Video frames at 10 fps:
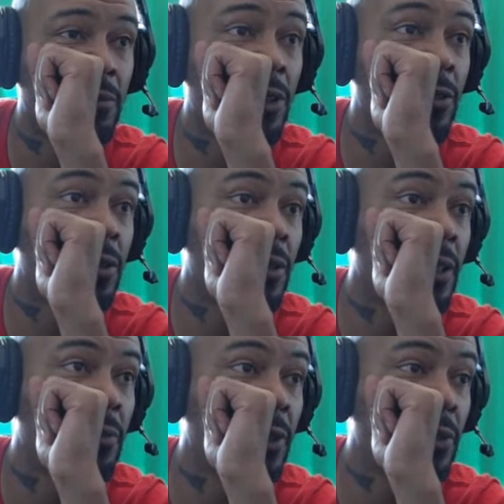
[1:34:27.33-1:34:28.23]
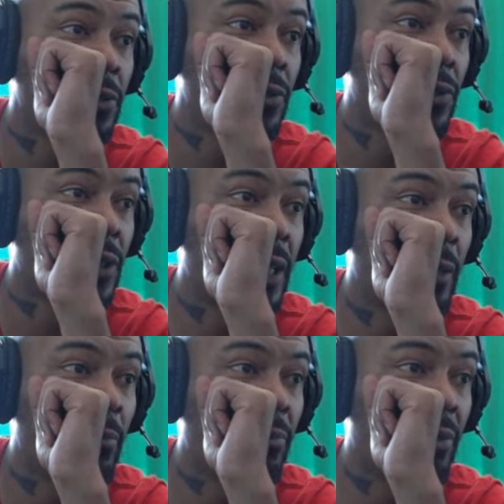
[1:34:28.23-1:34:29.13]
Oh no, here we go. So yeah,
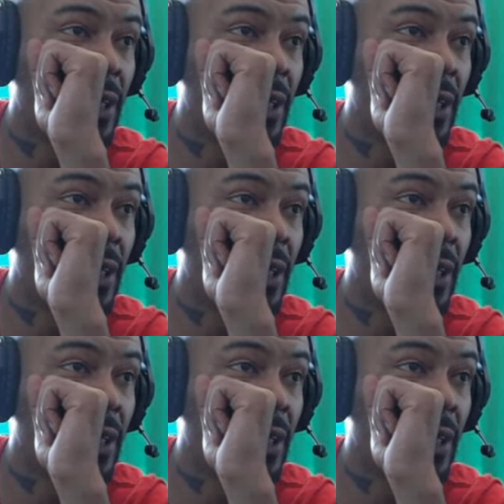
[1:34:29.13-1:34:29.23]
break